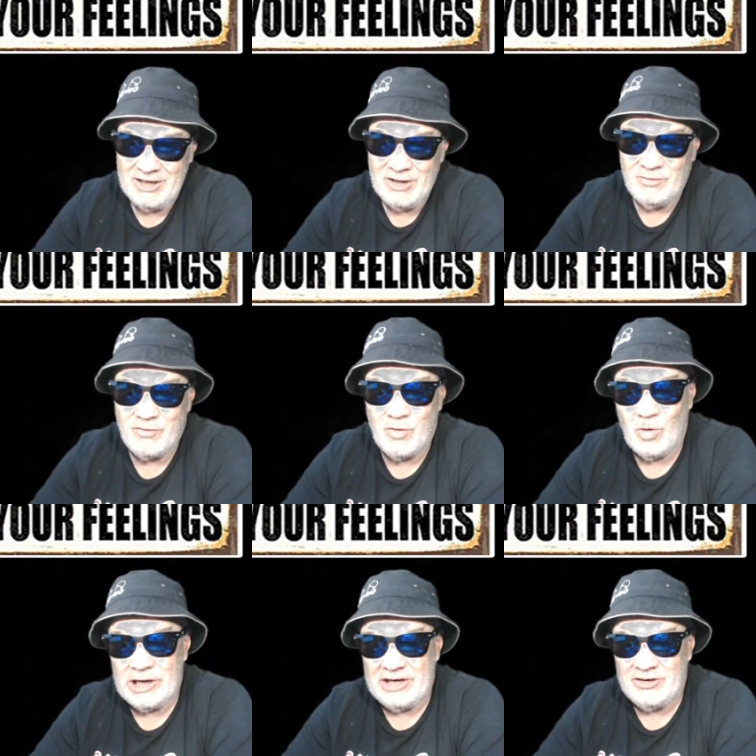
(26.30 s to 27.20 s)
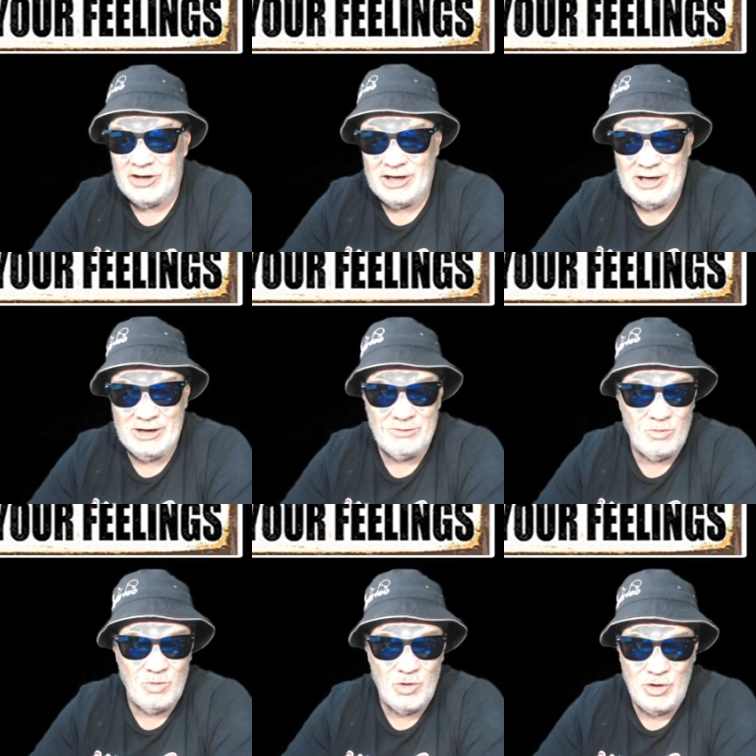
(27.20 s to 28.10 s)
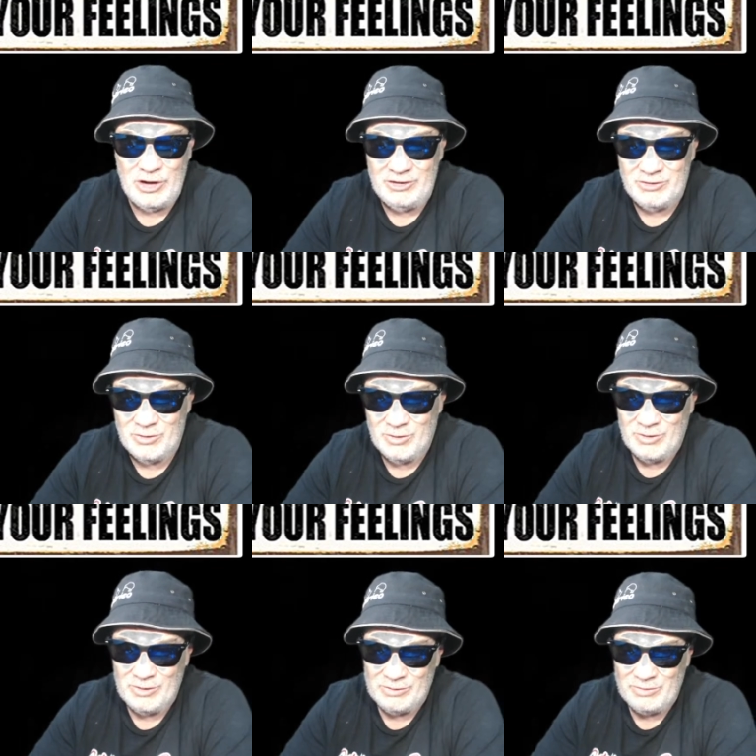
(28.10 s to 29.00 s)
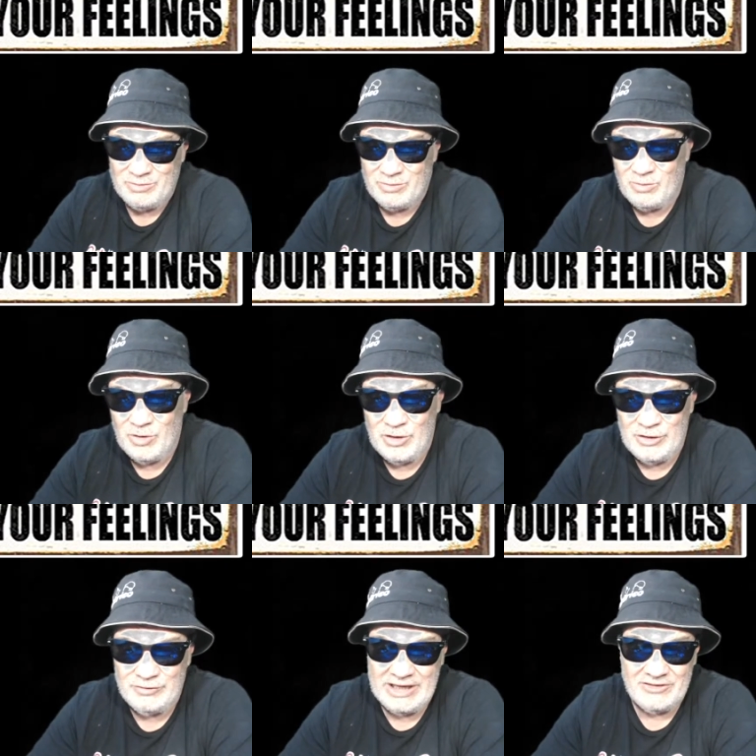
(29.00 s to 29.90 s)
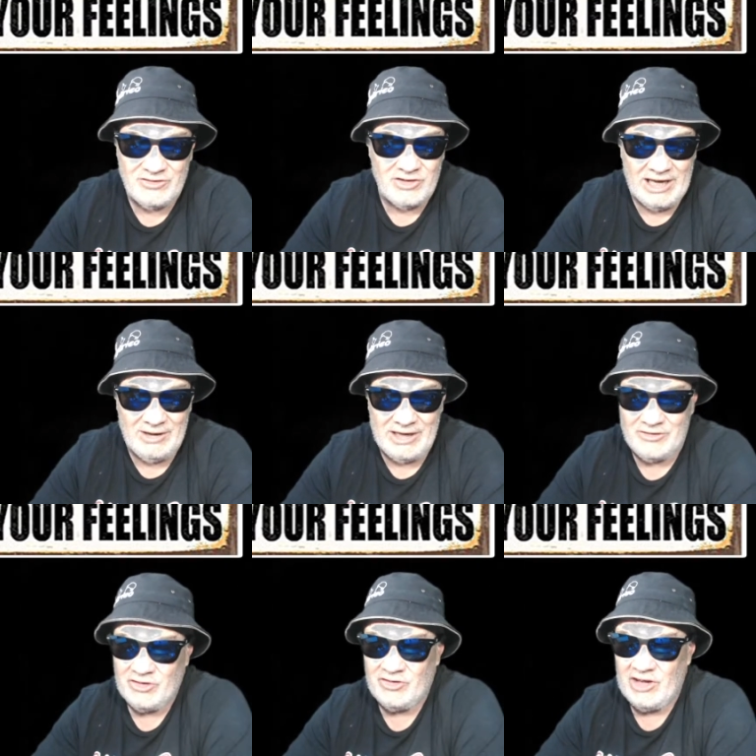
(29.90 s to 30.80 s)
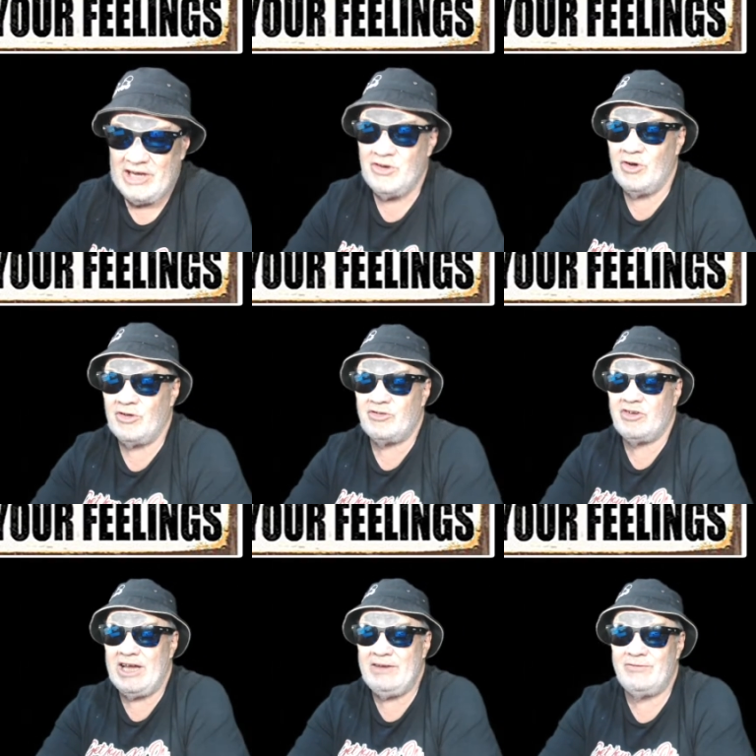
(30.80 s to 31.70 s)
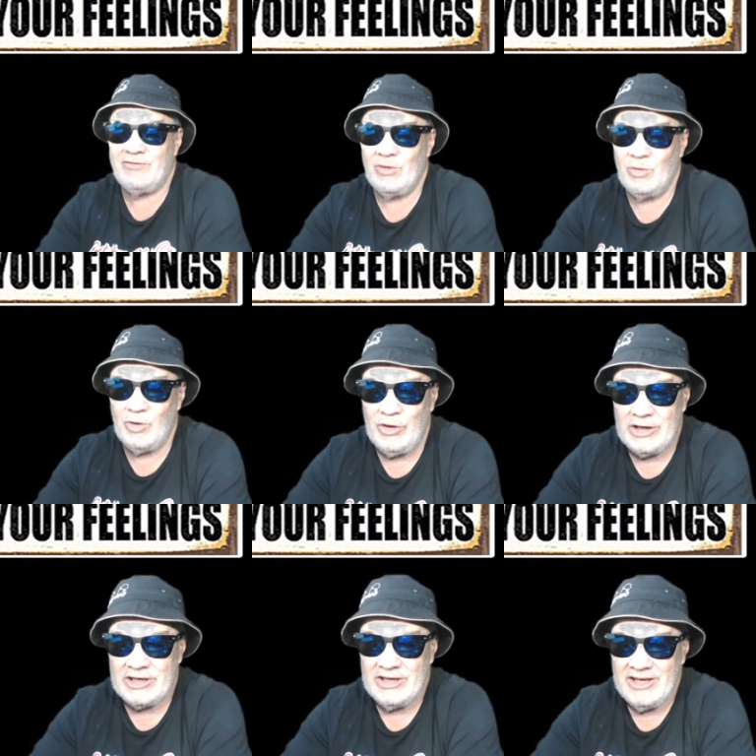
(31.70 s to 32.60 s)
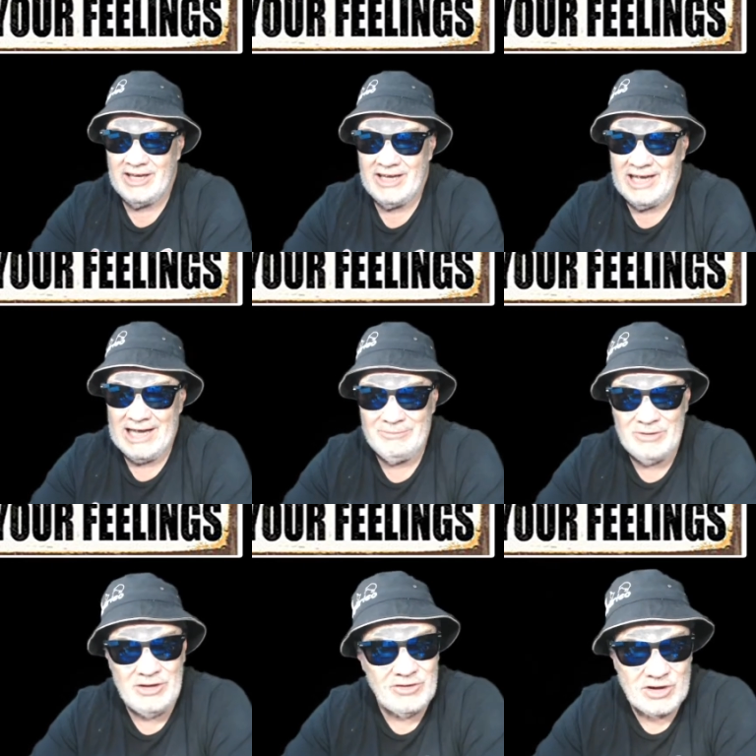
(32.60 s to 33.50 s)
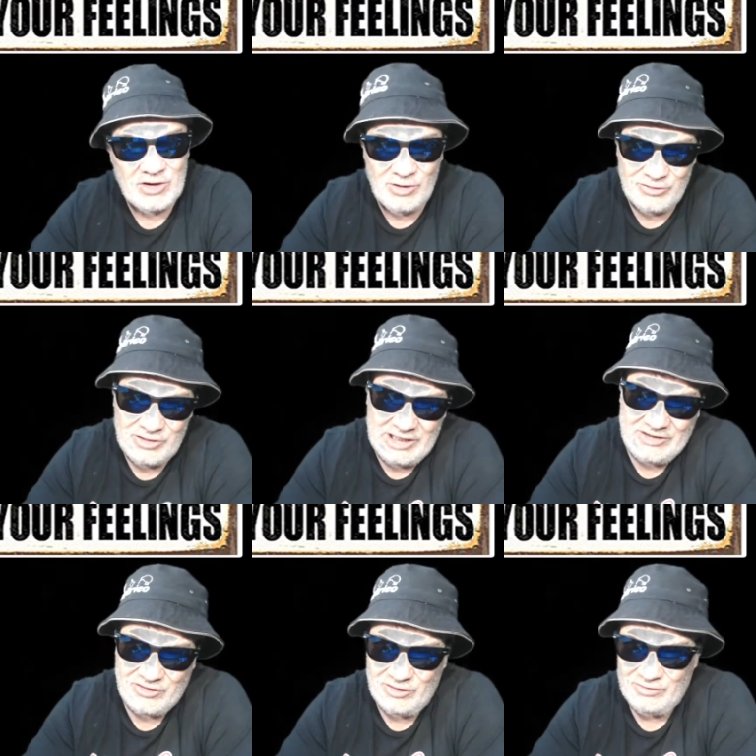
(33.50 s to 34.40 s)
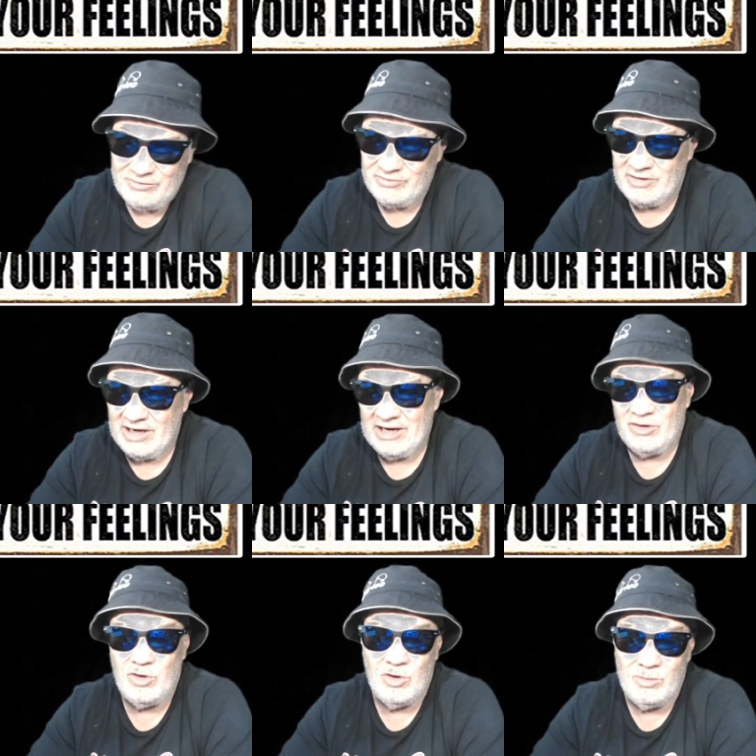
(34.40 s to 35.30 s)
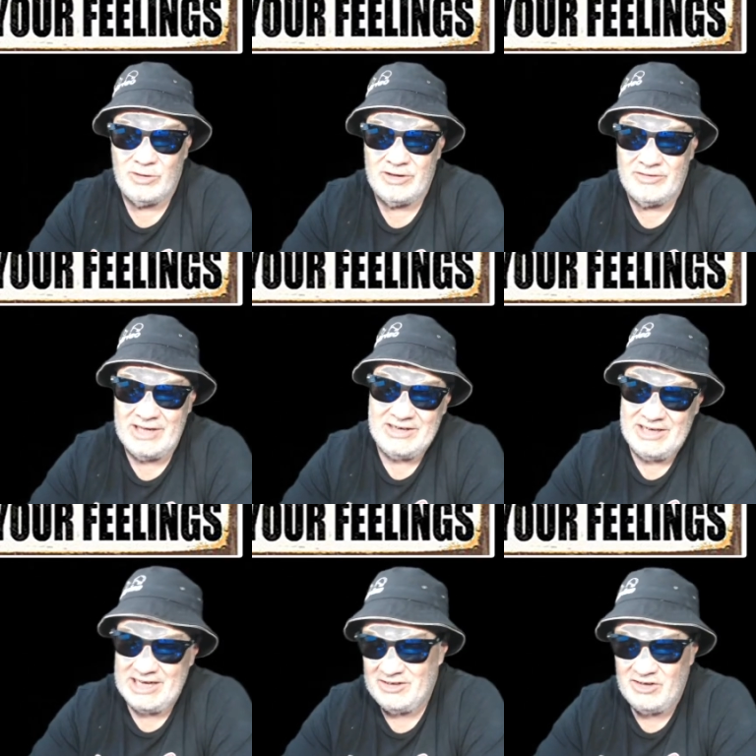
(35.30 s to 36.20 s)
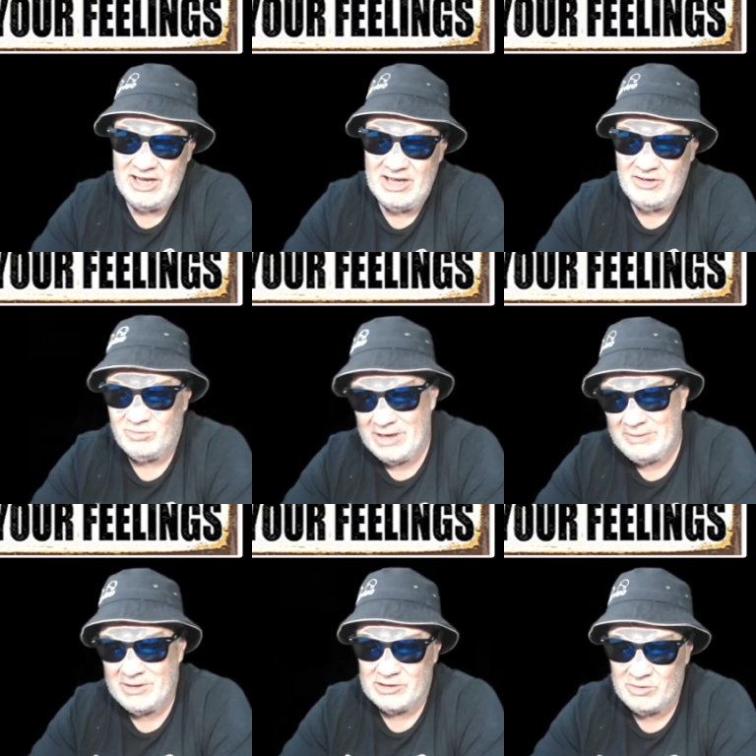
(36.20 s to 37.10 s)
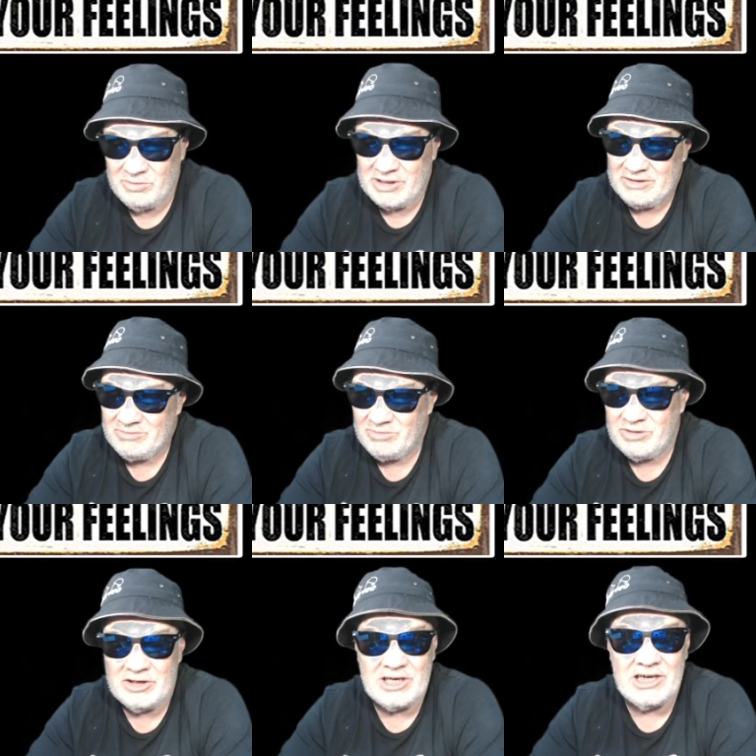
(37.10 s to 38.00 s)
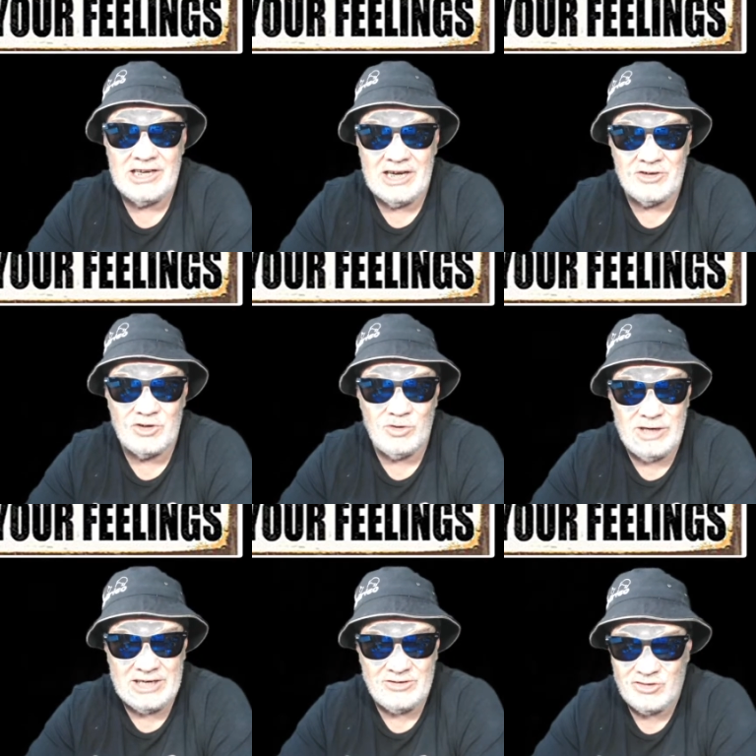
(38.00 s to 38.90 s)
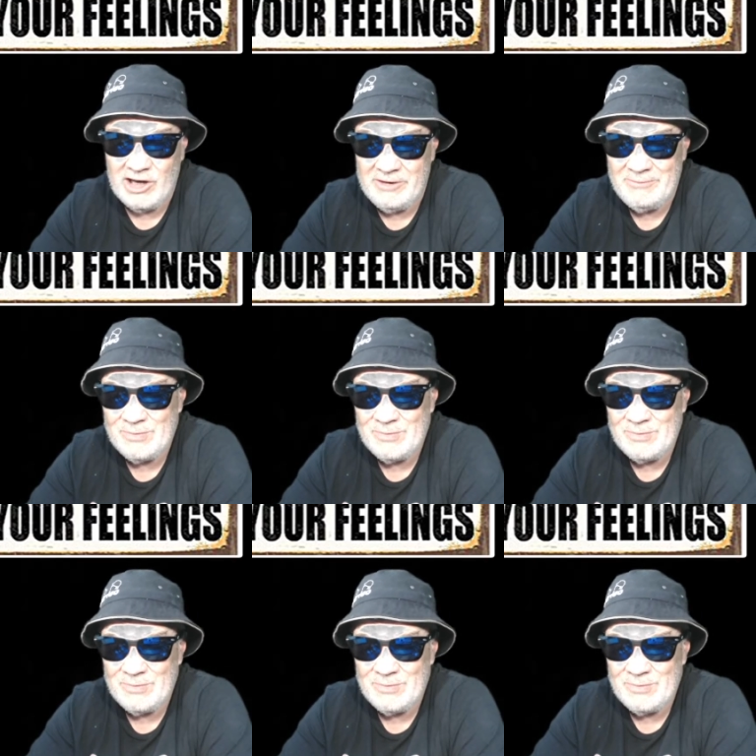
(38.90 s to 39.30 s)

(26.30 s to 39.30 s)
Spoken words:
four-letter word or word that's, as I say, not safe for work in the context of humour and that. And yes, maybe a little bit politically incorrect. So